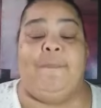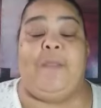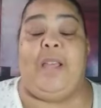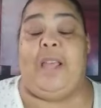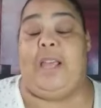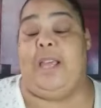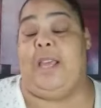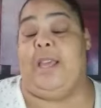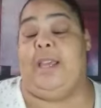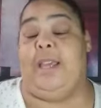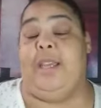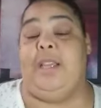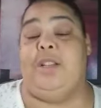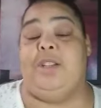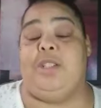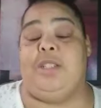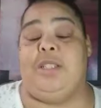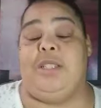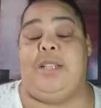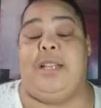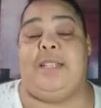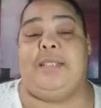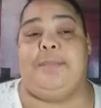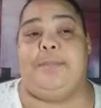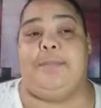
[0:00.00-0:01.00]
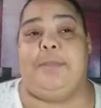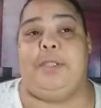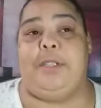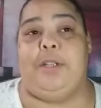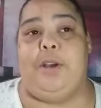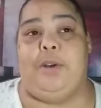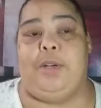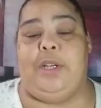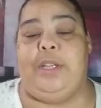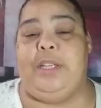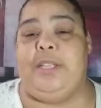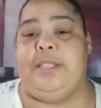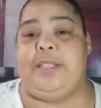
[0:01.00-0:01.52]
and he just lets me
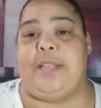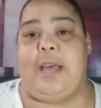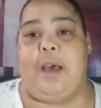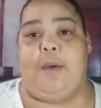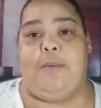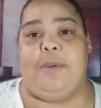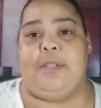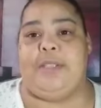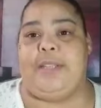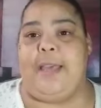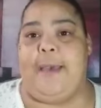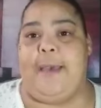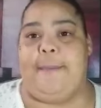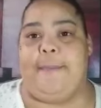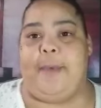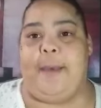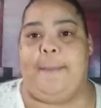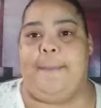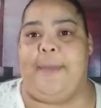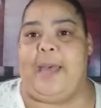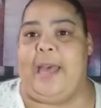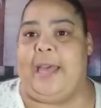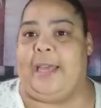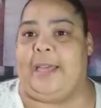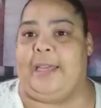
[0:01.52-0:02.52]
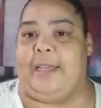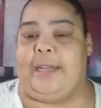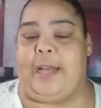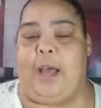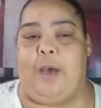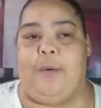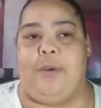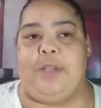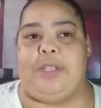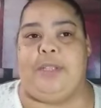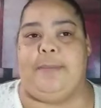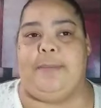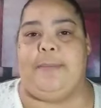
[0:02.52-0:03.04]
know that he's always got my back and
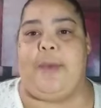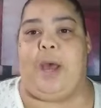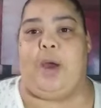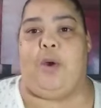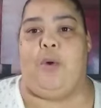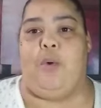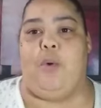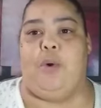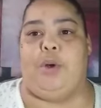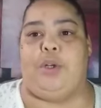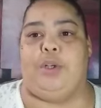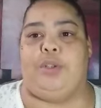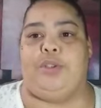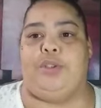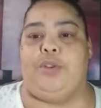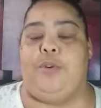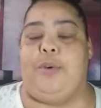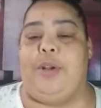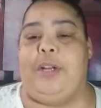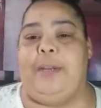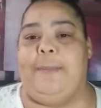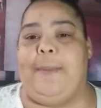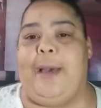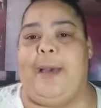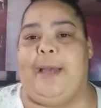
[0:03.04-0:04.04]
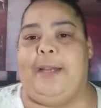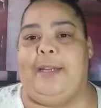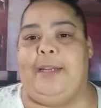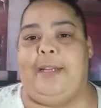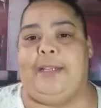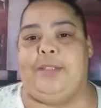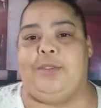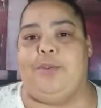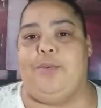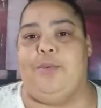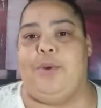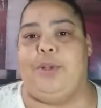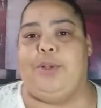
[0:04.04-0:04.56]
always in my corner so anybody
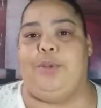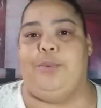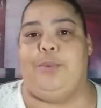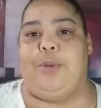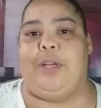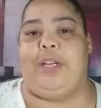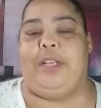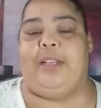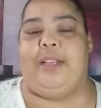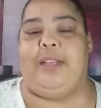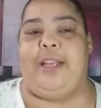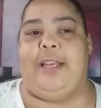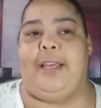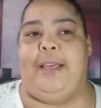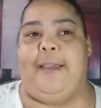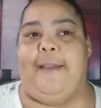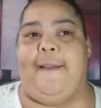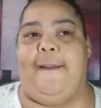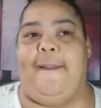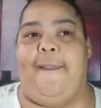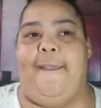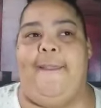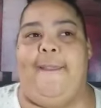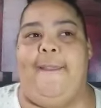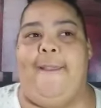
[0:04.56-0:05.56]
that's going through anything